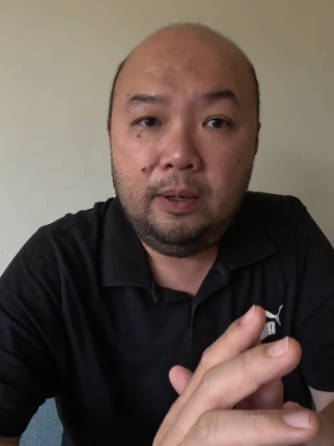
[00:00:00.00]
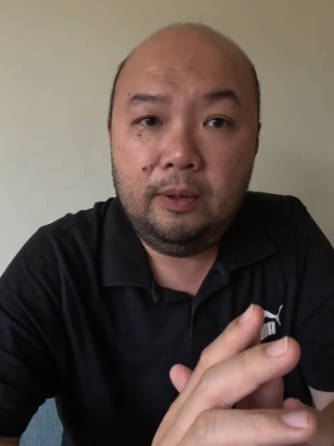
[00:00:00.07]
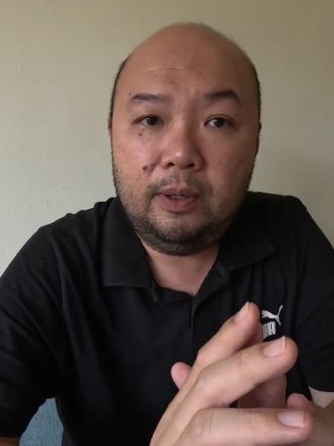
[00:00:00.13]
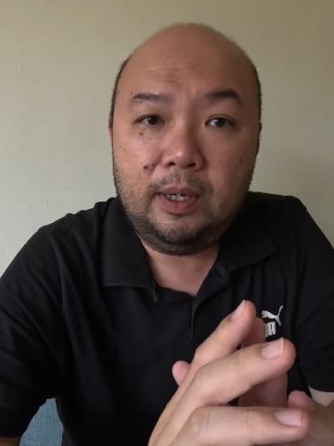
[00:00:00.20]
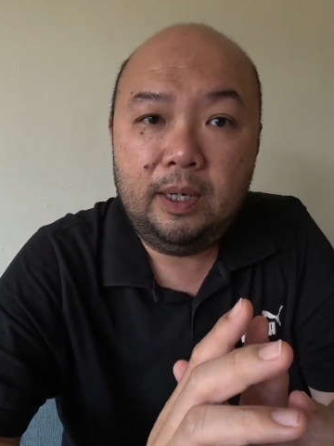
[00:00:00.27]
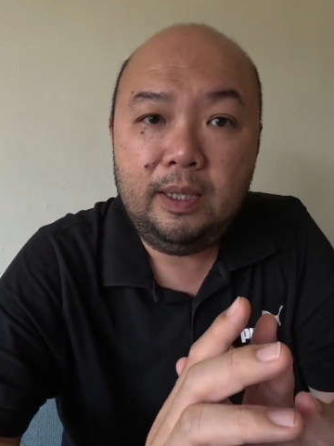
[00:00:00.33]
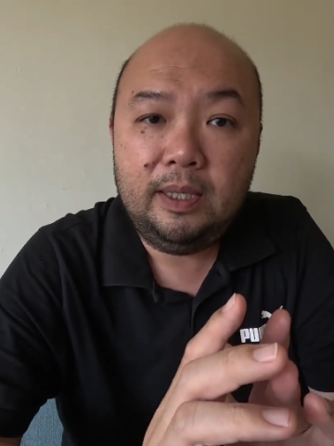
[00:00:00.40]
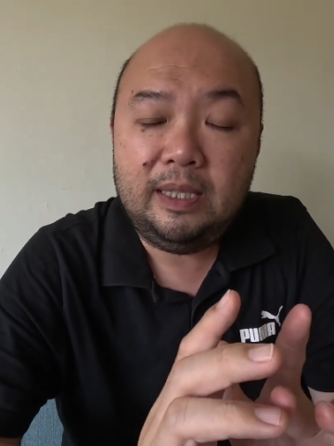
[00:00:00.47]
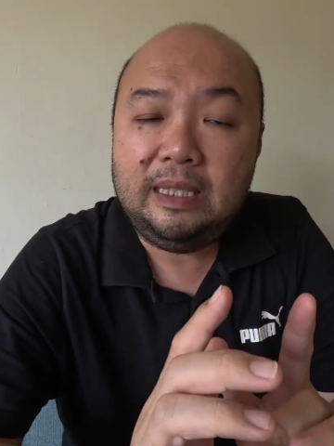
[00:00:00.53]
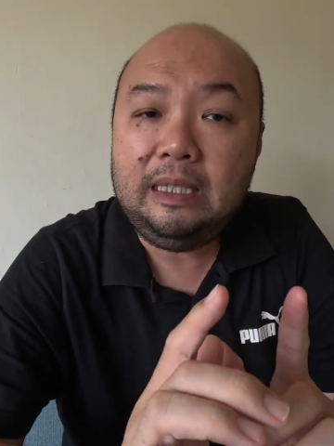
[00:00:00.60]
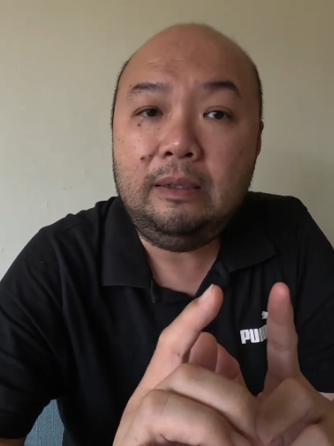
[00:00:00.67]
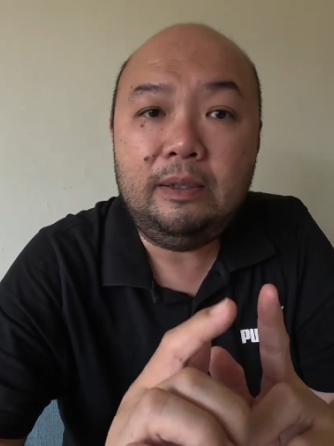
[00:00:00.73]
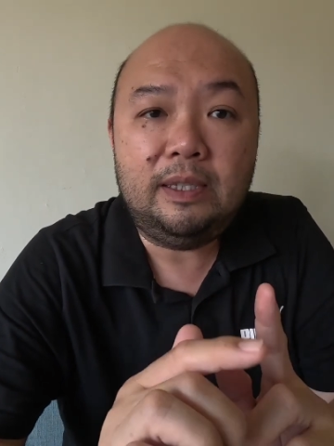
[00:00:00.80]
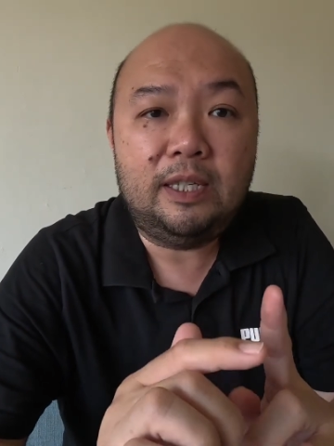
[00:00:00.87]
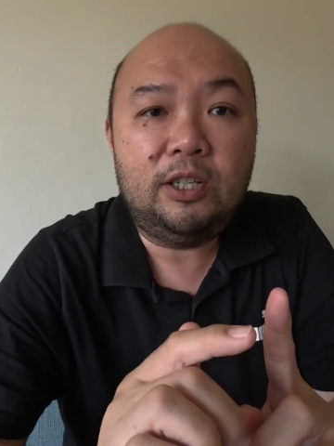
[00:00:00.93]
Okay,
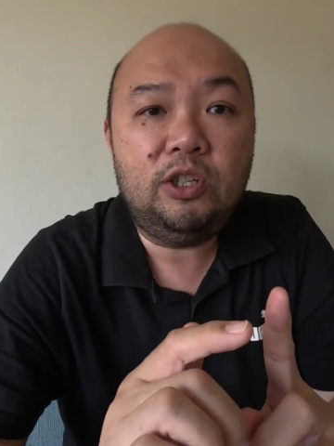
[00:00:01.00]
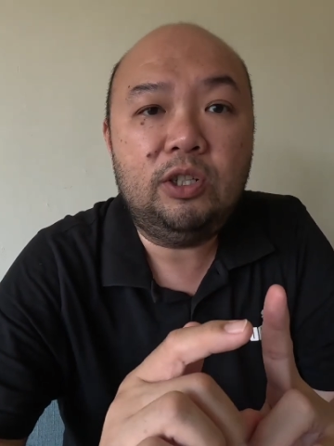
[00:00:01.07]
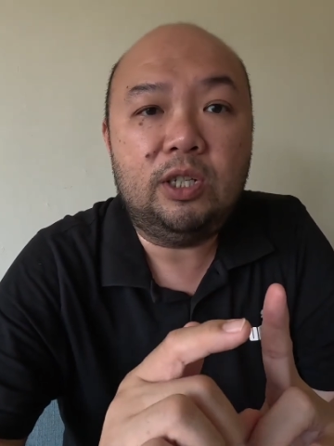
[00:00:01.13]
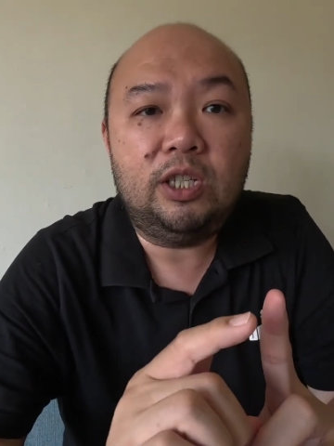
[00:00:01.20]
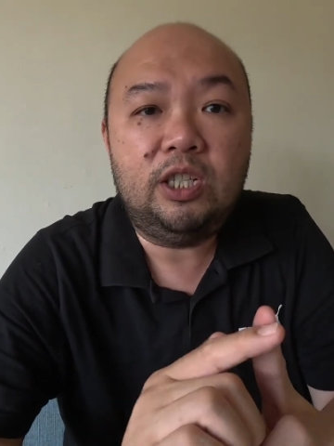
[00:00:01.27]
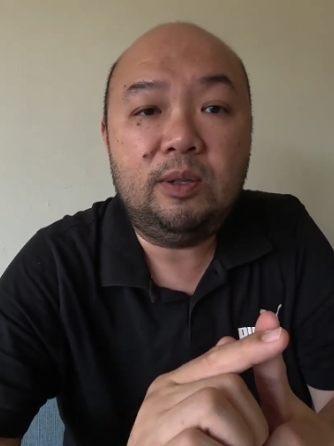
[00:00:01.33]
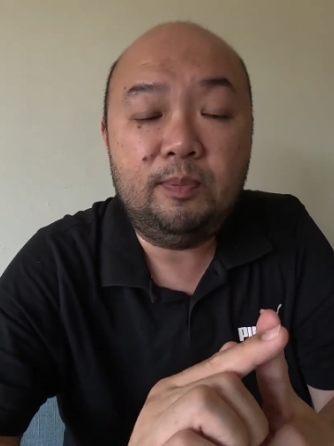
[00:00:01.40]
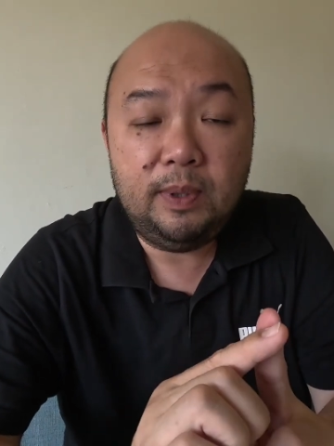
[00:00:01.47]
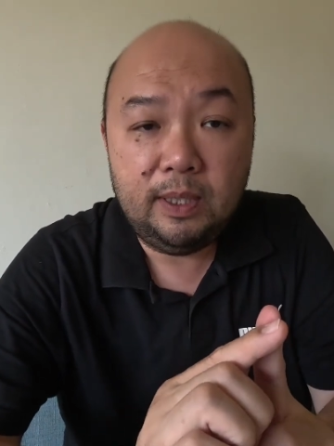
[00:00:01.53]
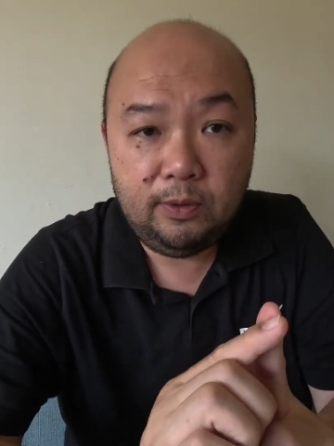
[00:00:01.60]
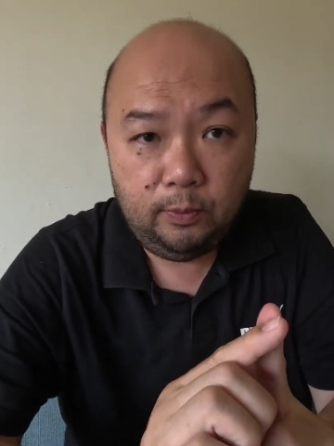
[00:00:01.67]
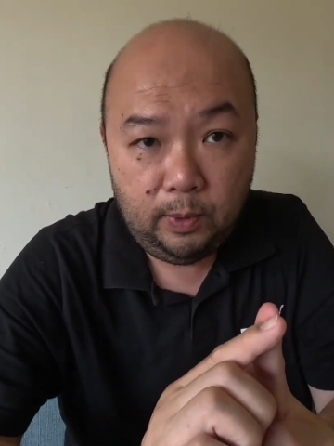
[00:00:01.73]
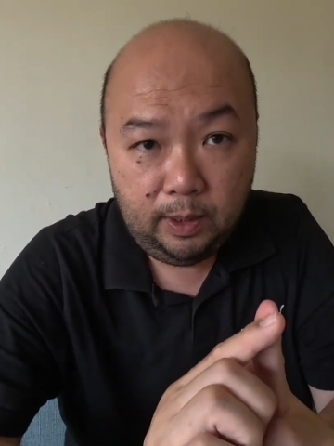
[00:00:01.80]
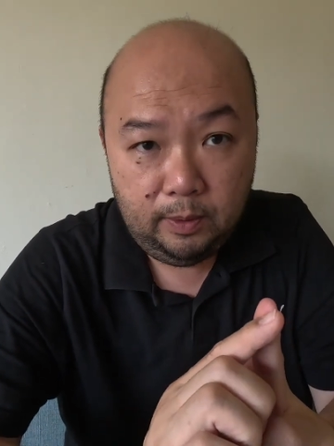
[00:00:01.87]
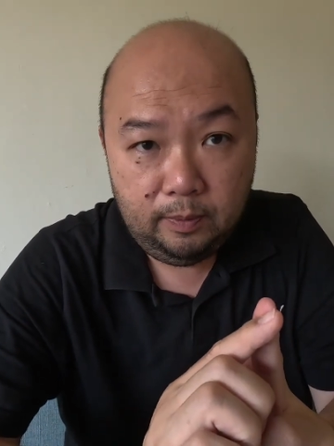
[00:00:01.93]
steel is actually the
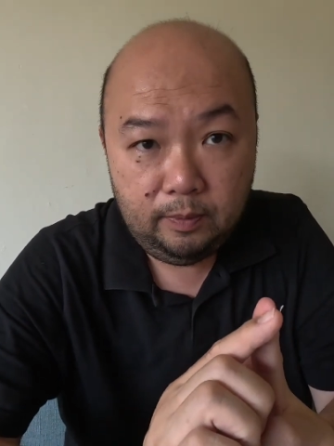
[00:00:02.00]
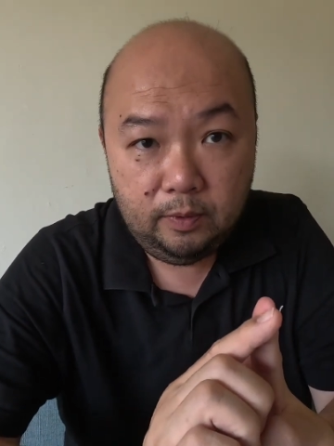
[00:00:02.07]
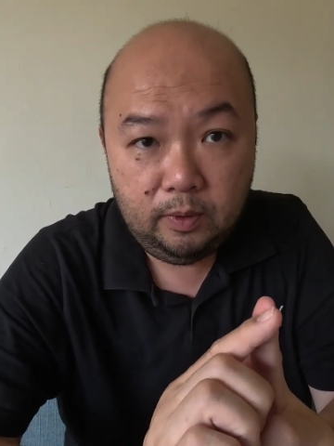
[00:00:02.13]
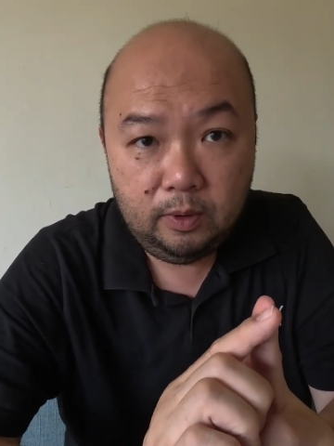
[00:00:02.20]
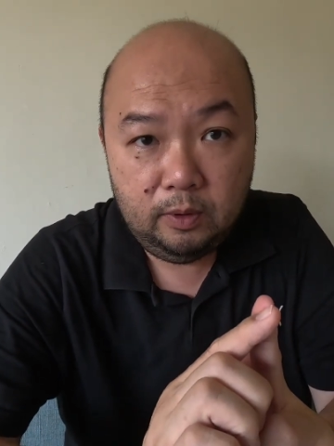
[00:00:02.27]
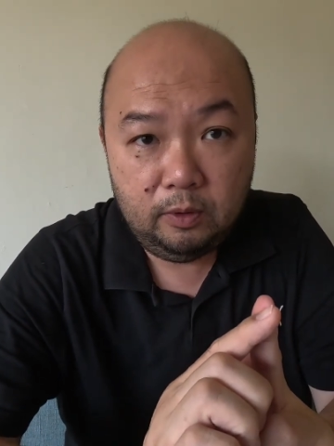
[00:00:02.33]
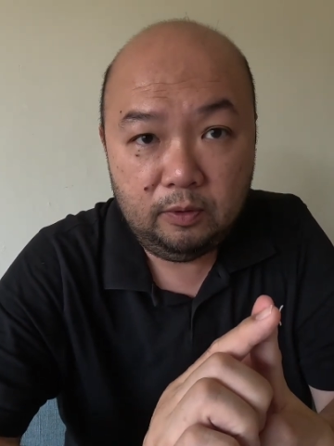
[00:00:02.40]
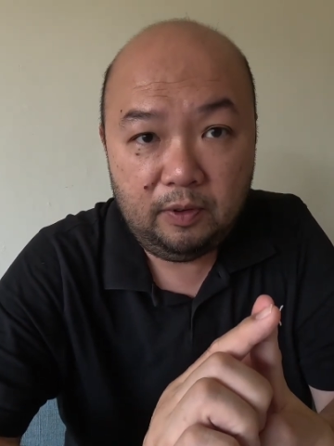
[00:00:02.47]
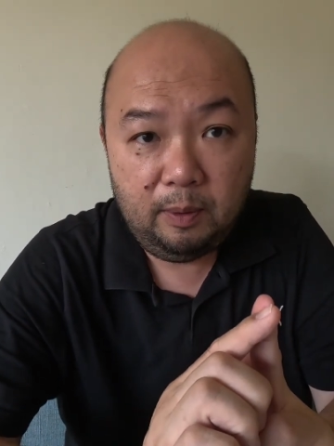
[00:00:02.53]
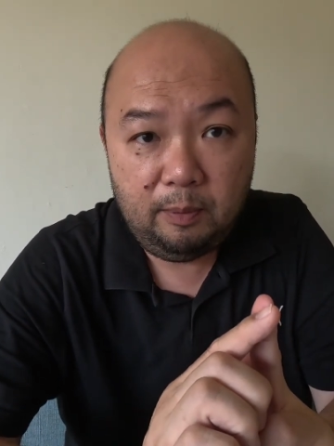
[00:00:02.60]
cheapest one to